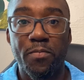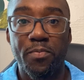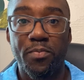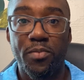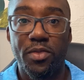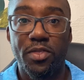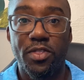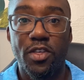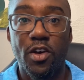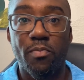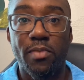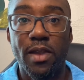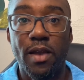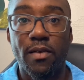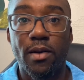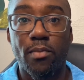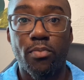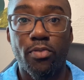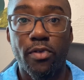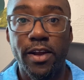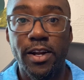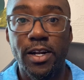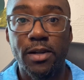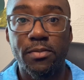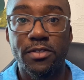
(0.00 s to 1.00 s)
They'll be able to
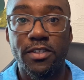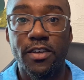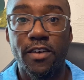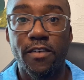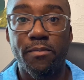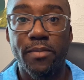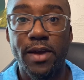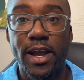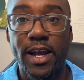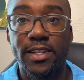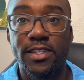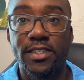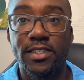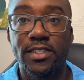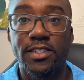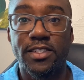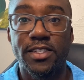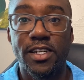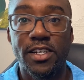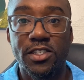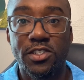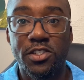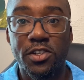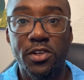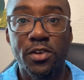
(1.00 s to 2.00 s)
bring themselves back to
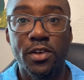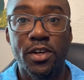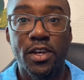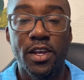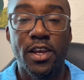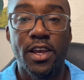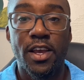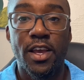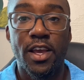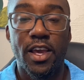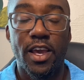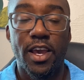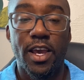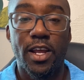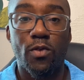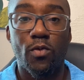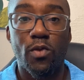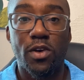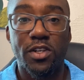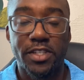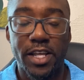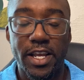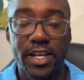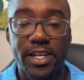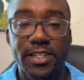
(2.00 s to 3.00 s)
center. And once
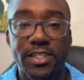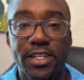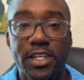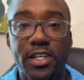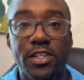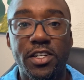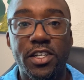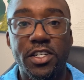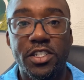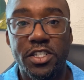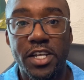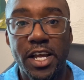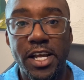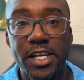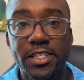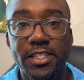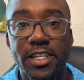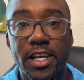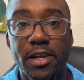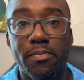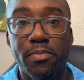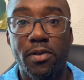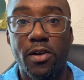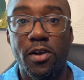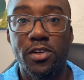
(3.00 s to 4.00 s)
they continue to chase
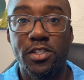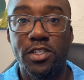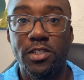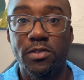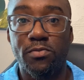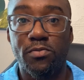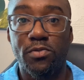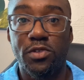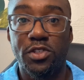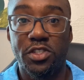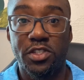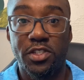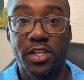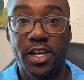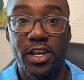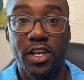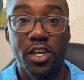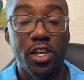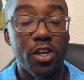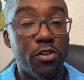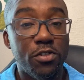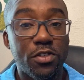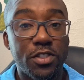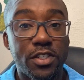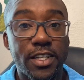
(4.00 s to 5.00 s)
that person, which they
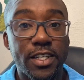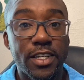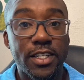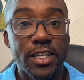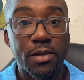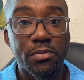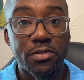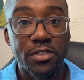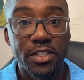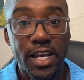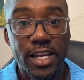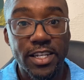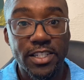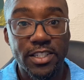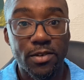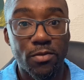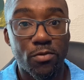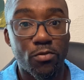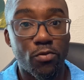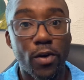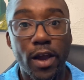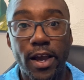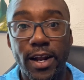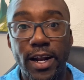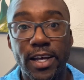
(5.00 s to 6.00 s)
usually end up chasing them
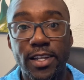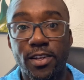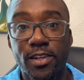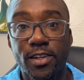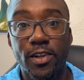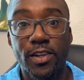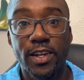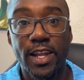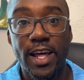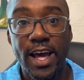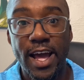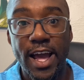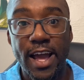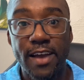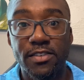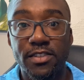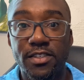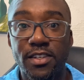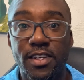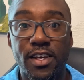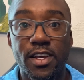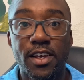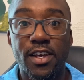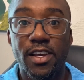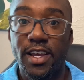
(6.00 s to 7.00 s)
right out of their lives
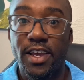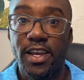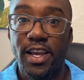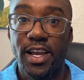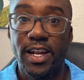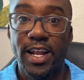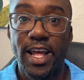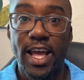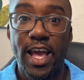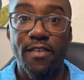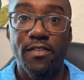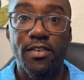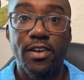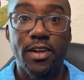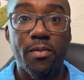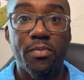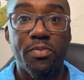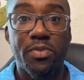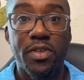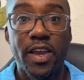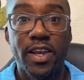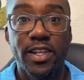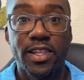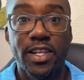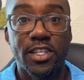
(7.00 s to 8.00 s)
and having them
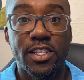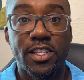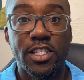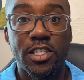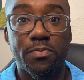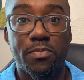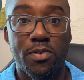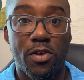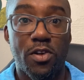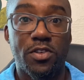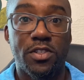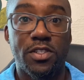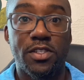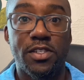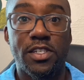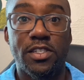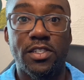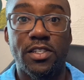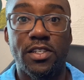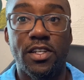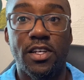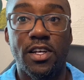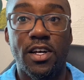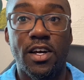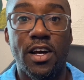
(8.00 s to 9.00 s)
think that this person is
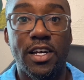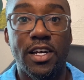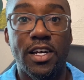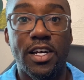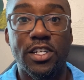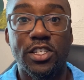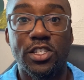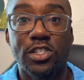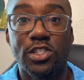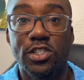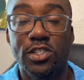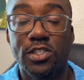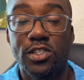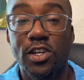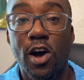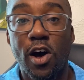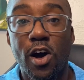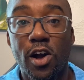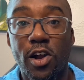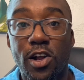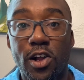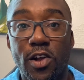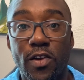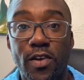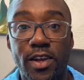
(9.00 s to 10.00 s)
a
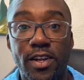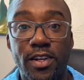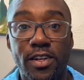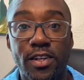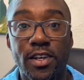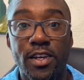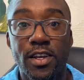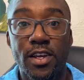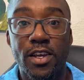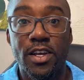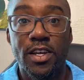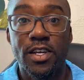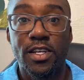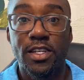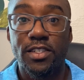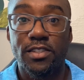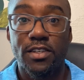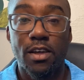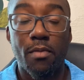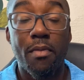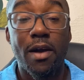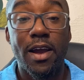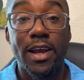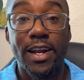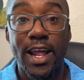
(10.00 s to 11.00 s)
stalker and
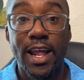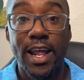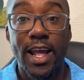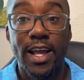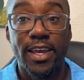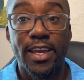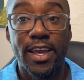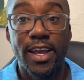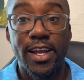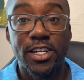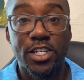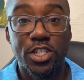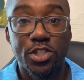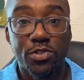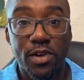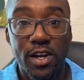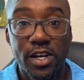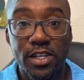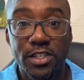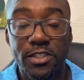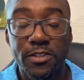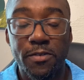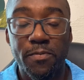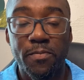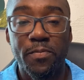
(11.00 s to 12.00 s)
somebody that I can't
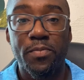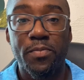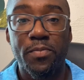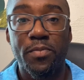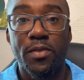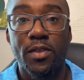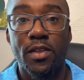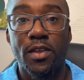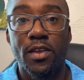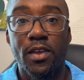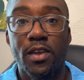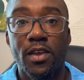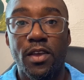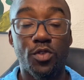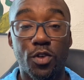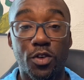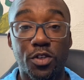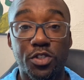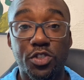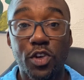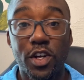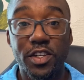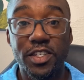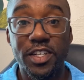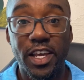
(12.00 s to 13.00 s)
trust, you'll
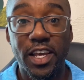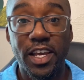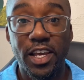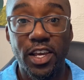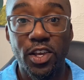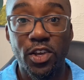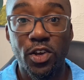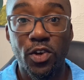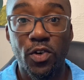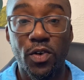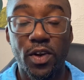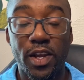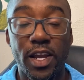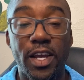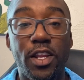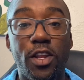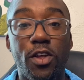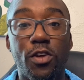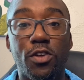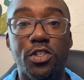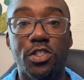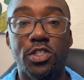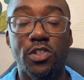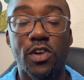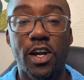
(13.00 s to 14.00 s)
start to heal and you'll
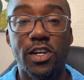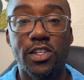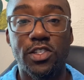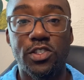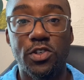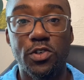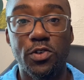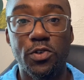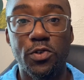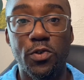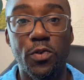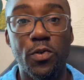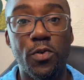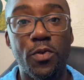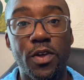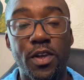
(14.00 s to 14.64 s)
start to